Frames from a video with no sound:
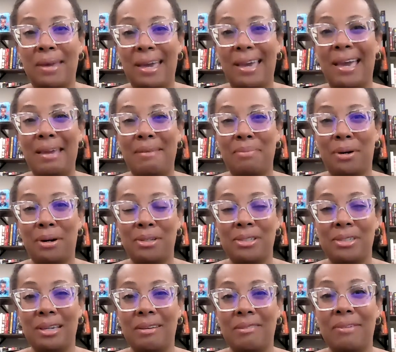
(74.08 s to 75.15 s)
big
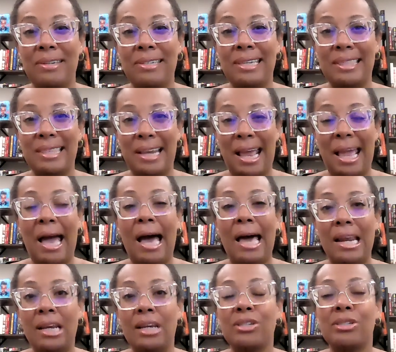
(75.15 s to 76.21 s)
in-person visit that I
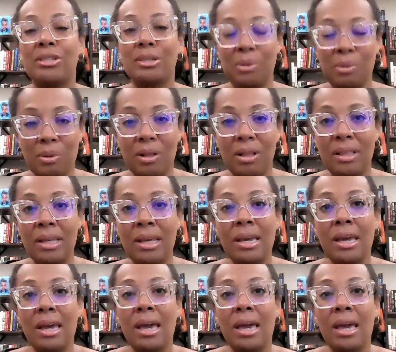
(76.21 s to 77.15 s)
had in a school.